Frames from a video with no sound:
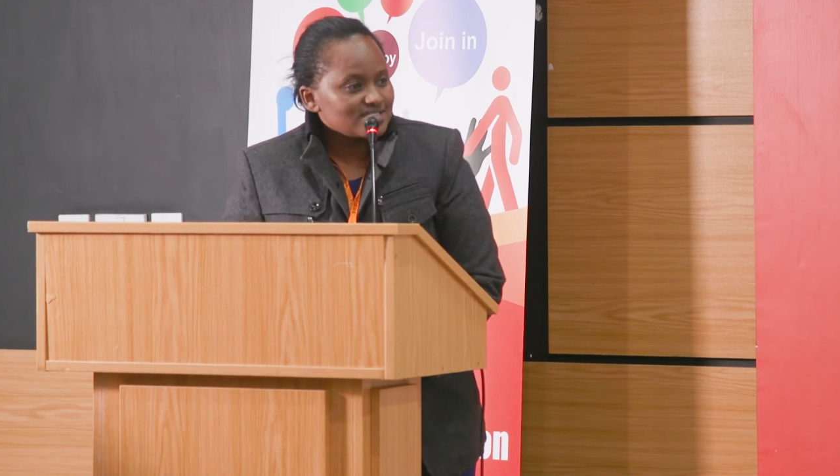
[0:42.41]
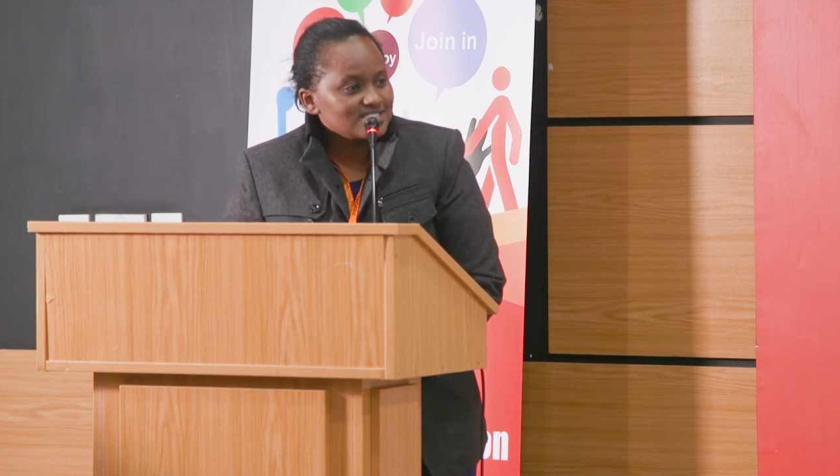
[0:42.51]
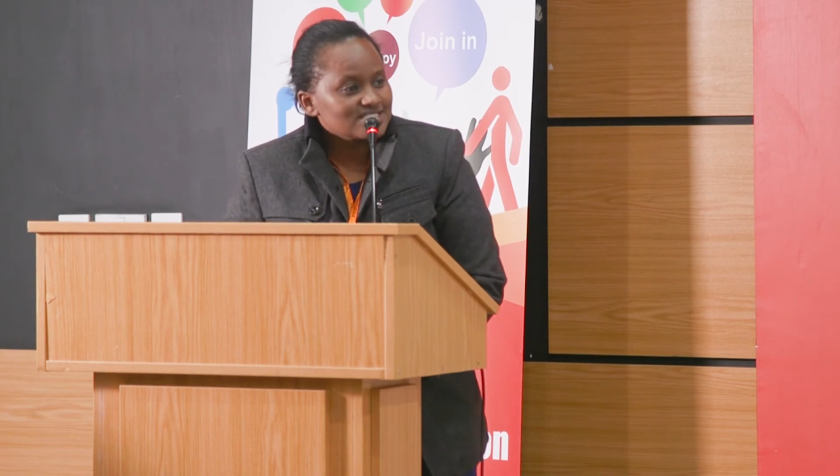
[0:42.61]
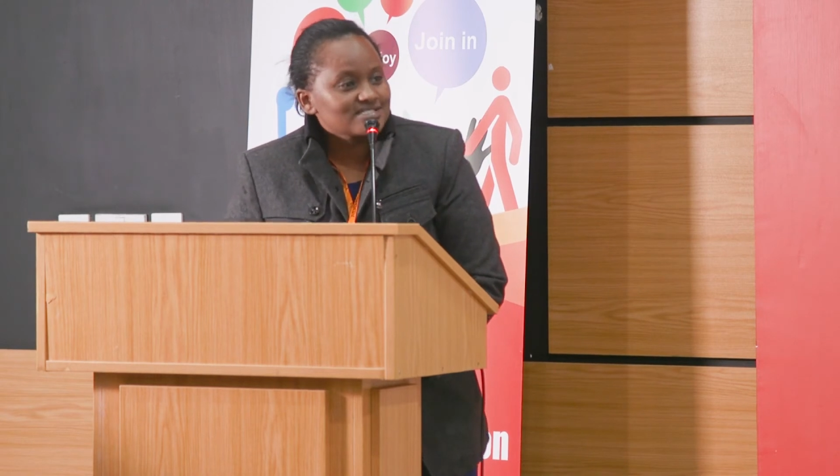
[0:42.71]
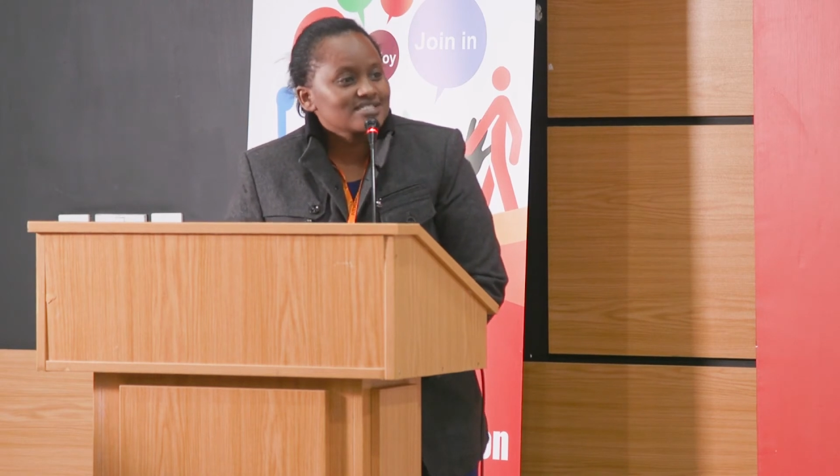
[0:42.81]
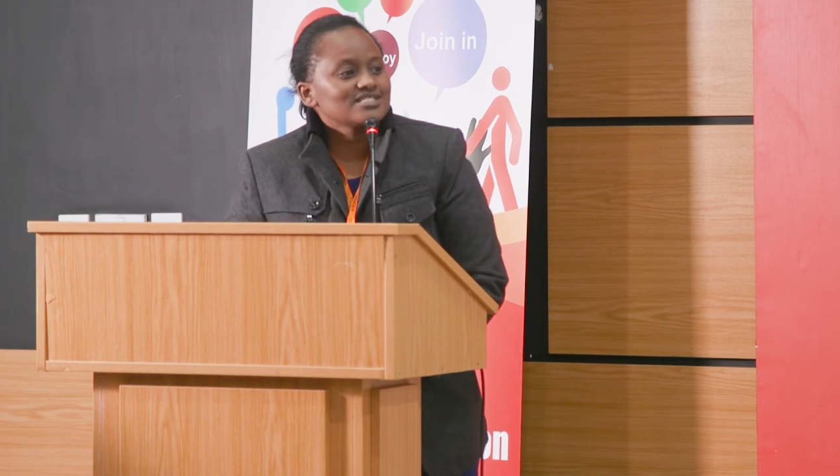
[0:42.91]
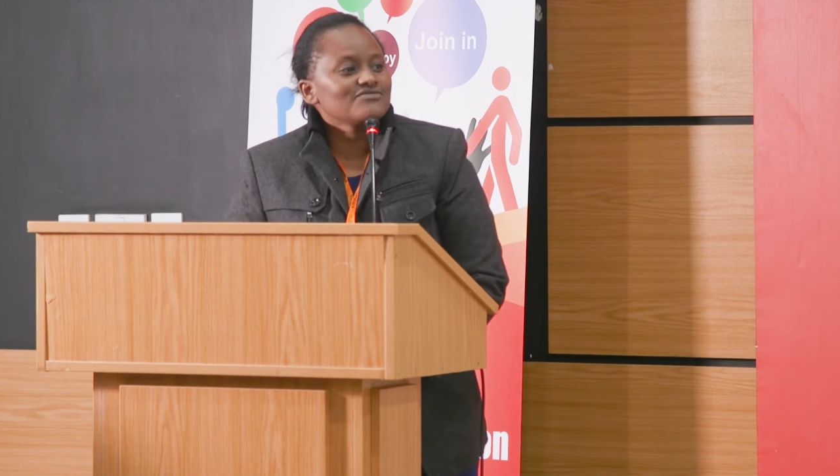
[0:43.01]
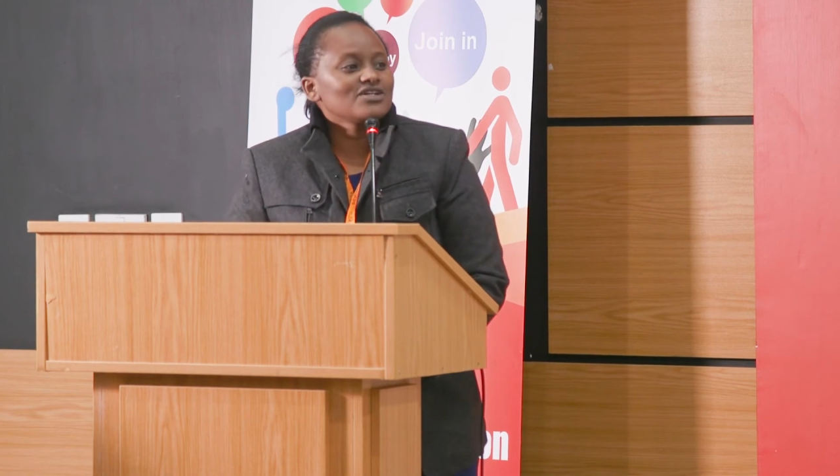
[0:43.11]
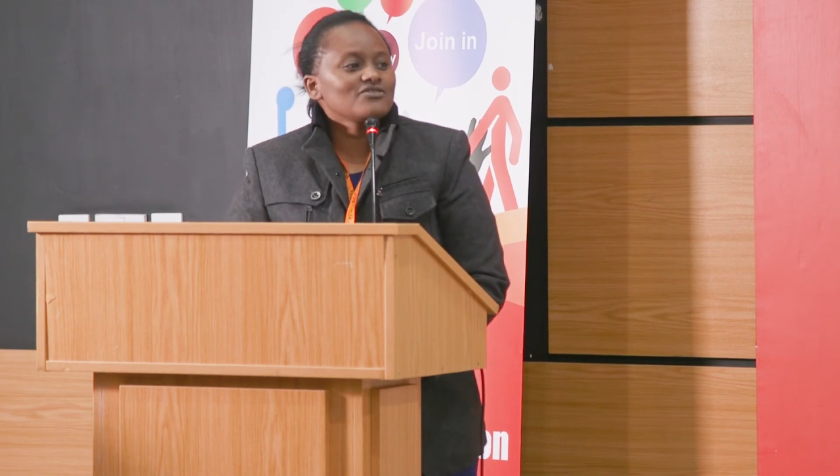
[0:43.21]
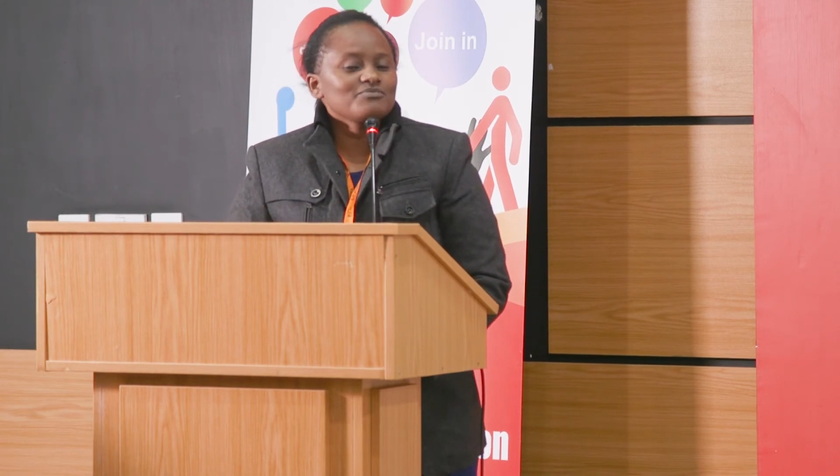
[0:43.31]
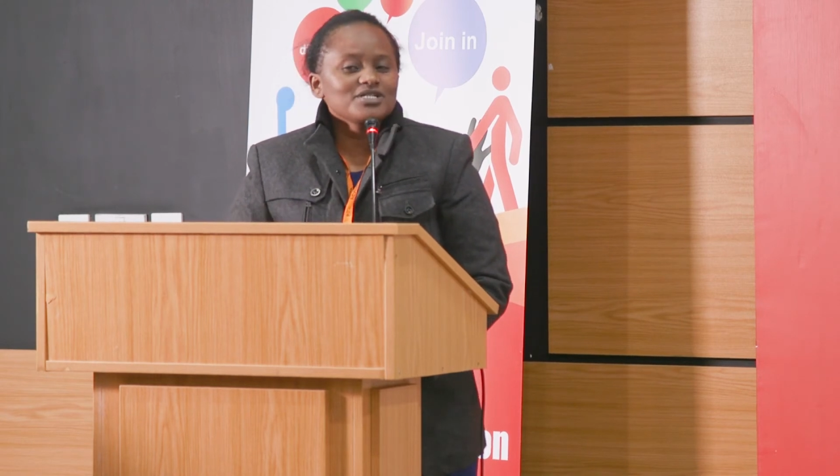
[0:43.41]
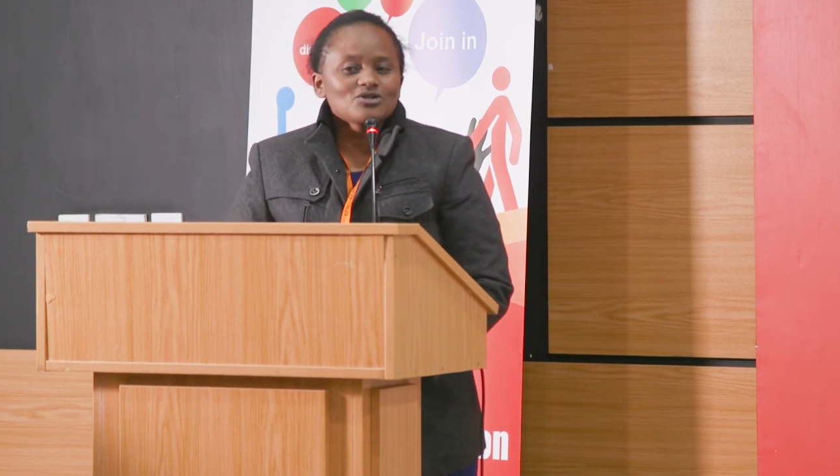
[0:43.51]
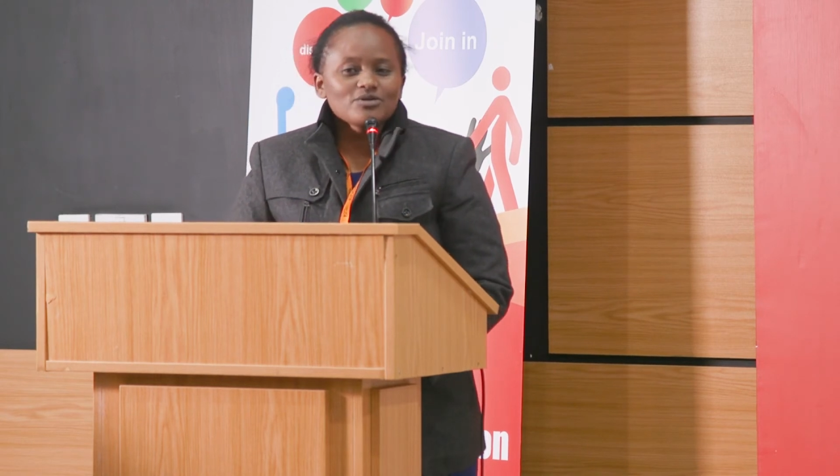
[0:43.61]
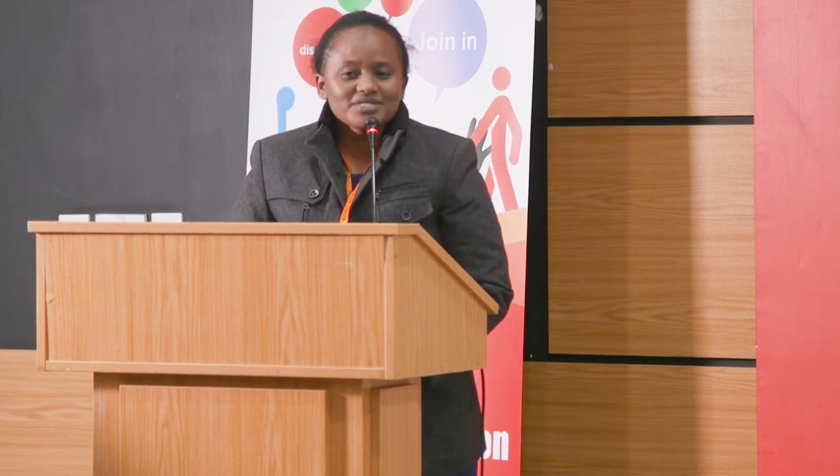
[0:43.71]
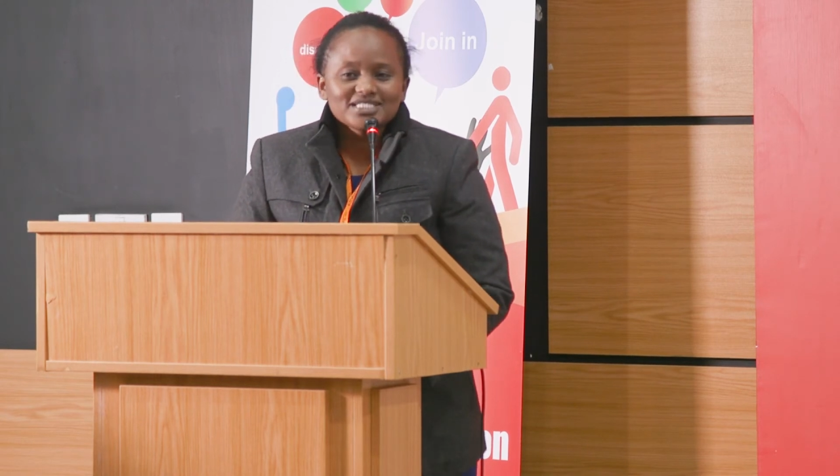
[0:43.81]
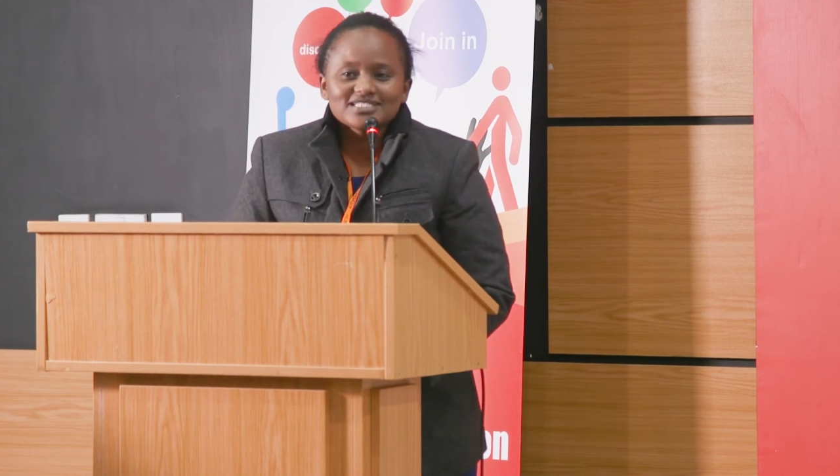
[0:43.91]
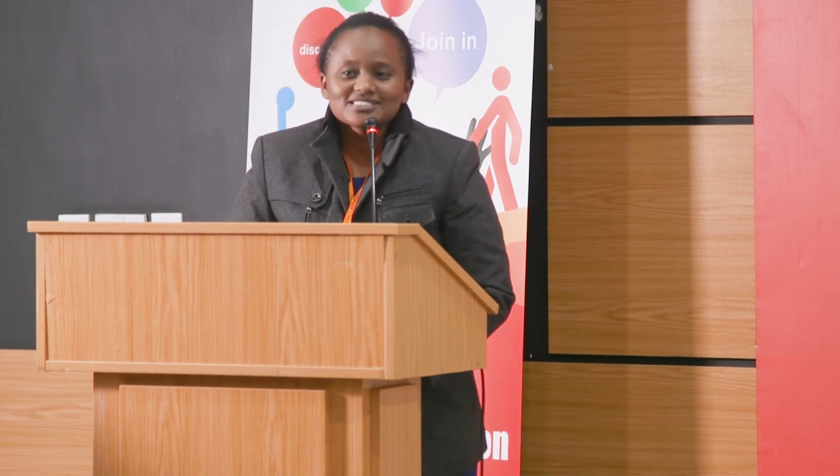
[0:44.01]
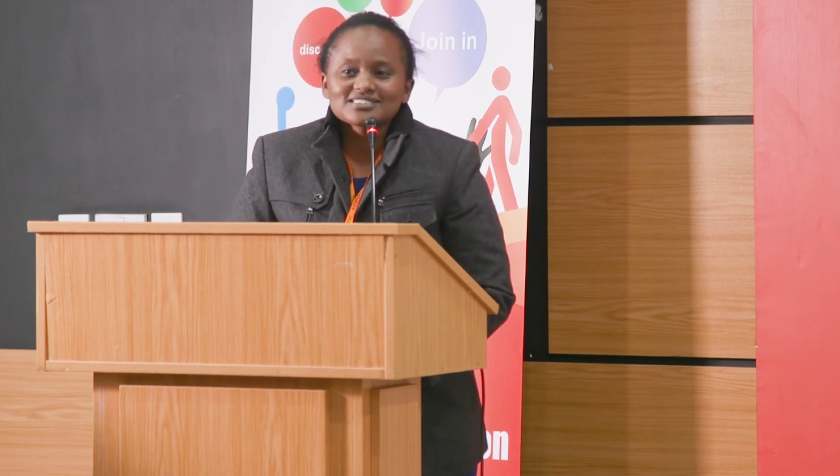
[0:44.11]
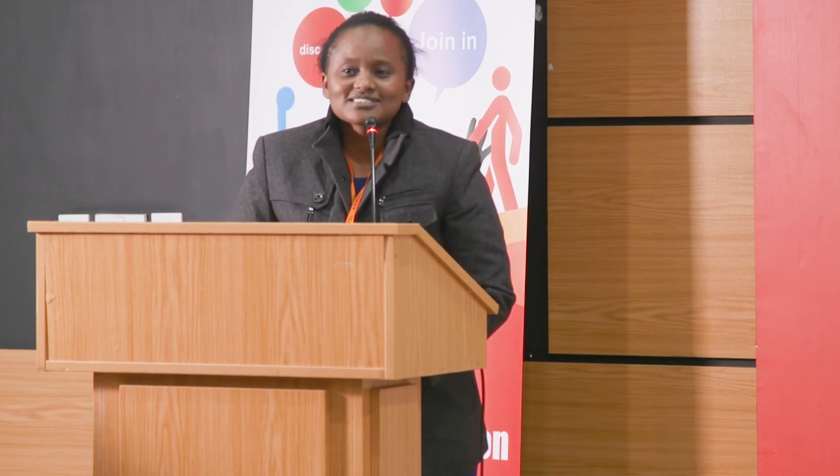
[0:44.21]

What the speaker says: District Development Committees,